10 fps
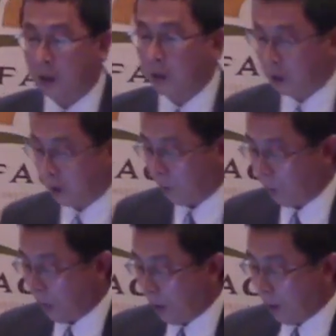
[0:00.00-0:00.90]
statistics
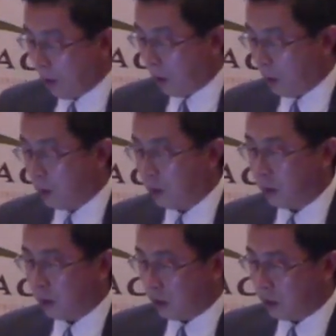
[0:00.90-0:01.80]
now.
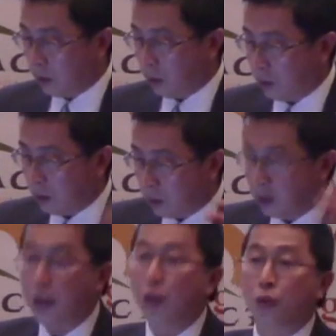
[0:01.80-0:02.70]
And
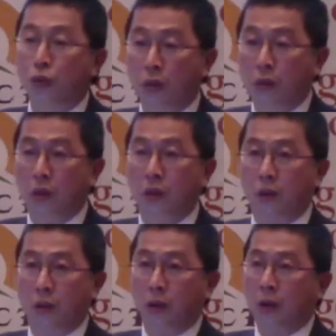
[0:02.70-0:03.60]
the news on
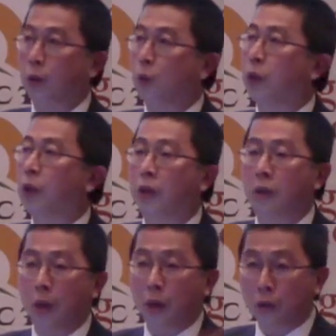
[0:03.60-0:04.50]
they are
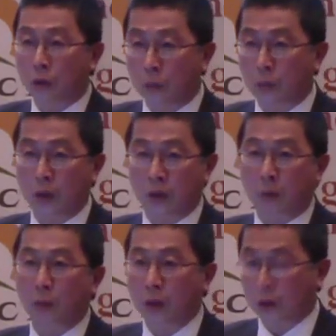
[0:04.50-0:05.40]
working on a manuscript
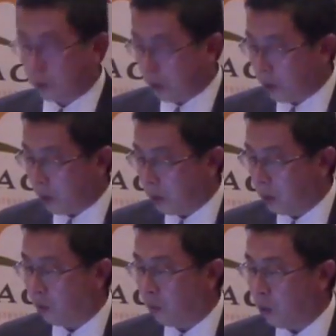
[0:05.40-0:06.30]
that's submitted already
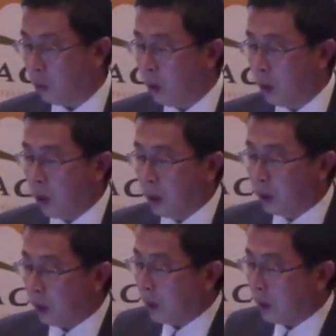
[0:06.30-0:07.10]
under review,